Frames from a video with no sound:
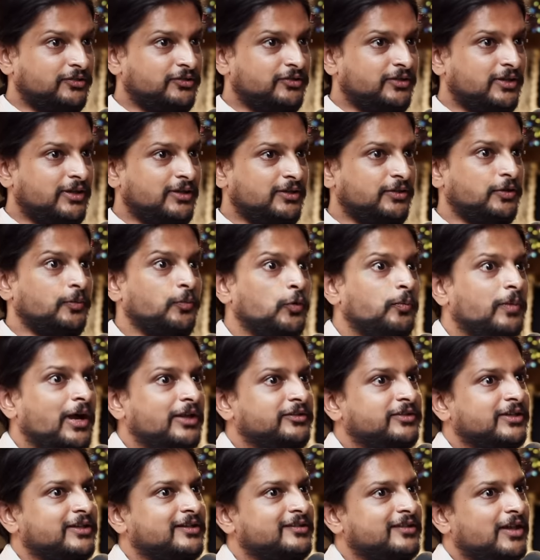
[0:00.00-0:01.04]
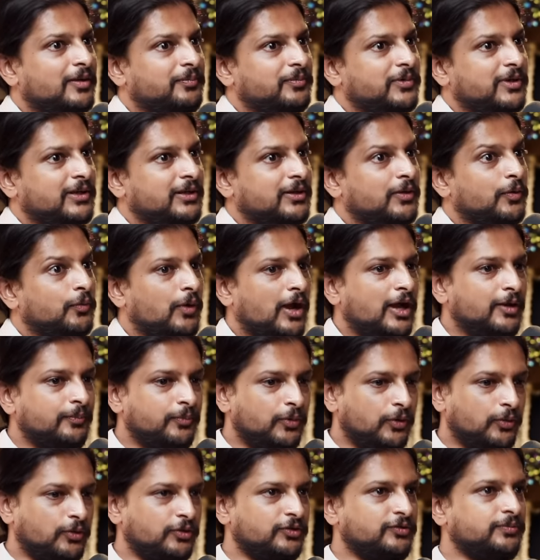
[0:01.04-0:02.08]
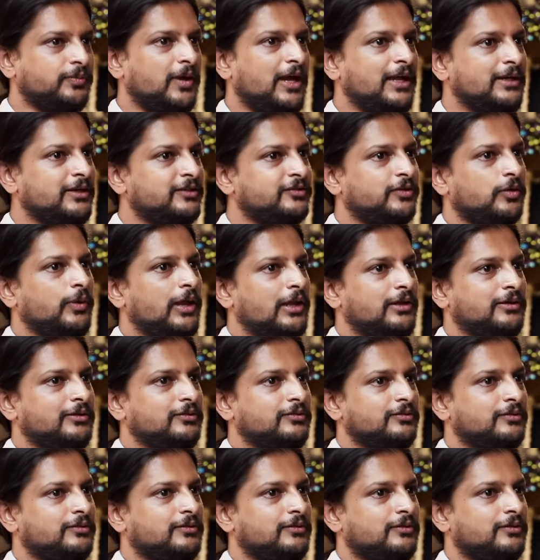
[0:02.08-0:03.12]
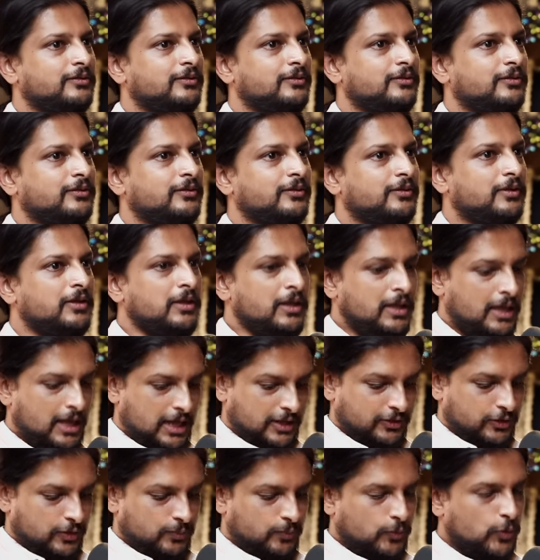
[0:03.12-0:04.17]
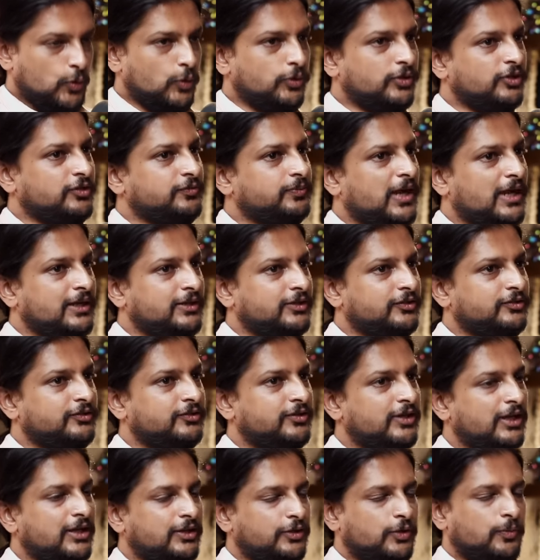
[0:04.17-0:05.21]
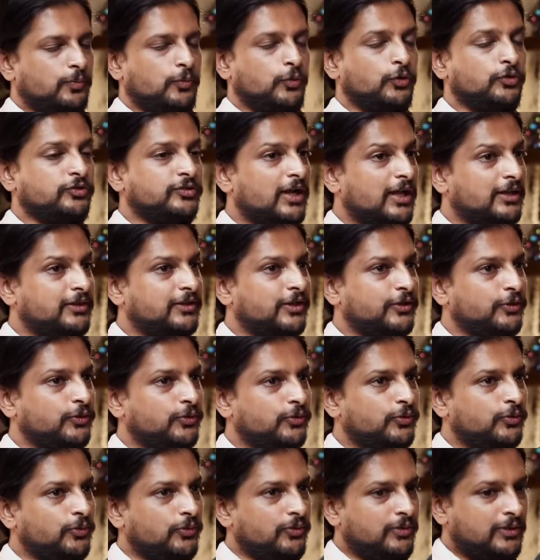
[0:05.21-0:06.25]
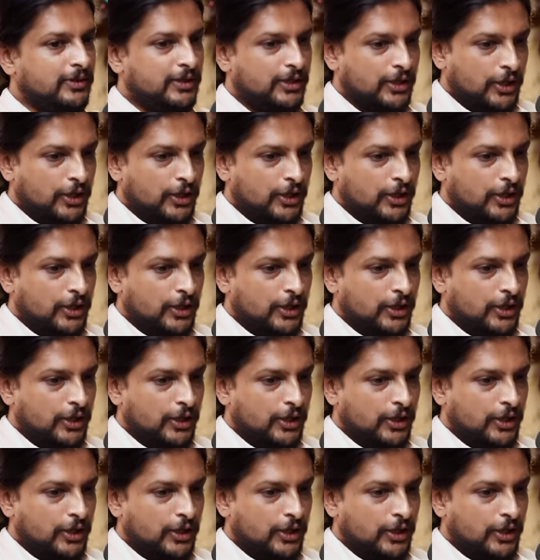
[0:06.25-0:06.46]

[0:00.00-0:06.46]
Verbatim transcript: is straight, the more magic is happening. Why? Because spine is awareness. And the more the spine is straight, the more sadhana you do,